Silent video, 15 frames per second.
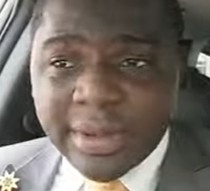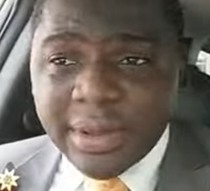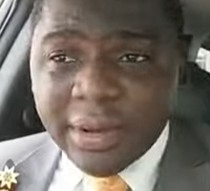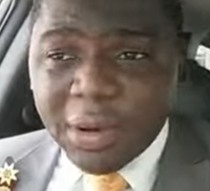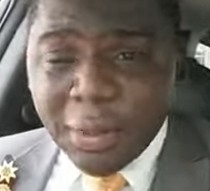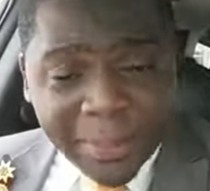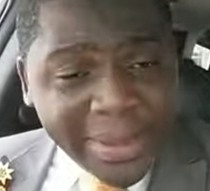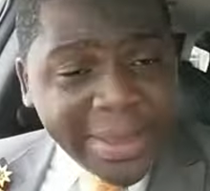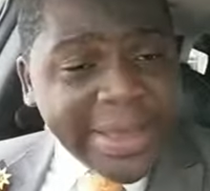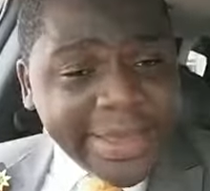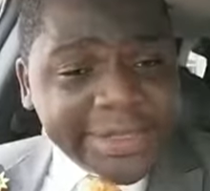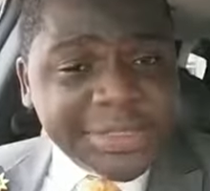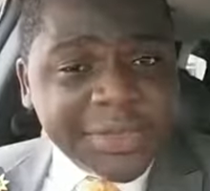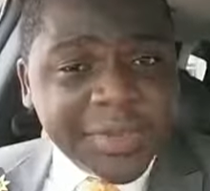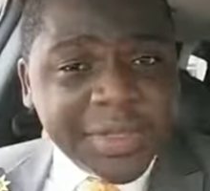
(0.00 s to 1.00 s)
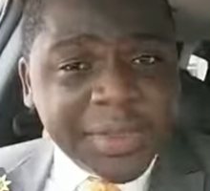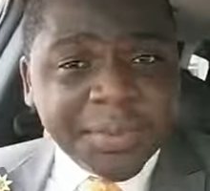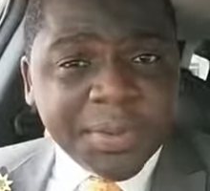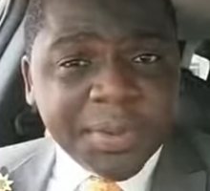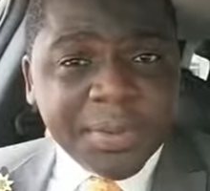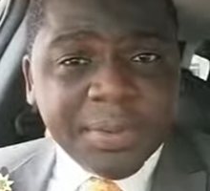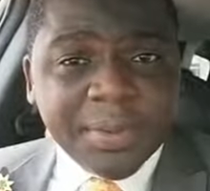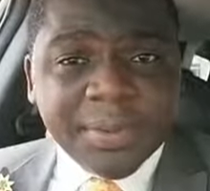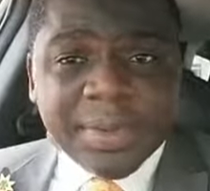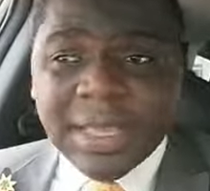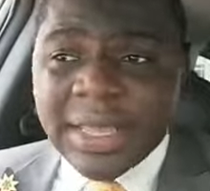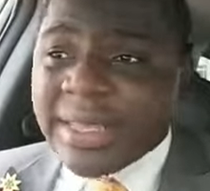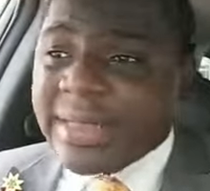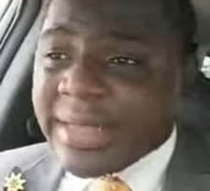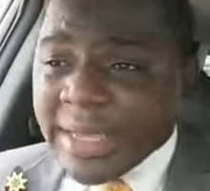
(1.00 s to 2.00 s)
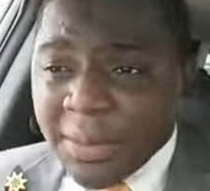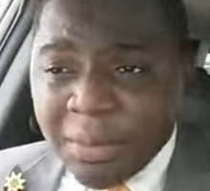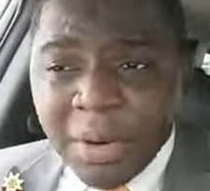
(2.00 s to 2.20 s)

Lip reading: or behead people, they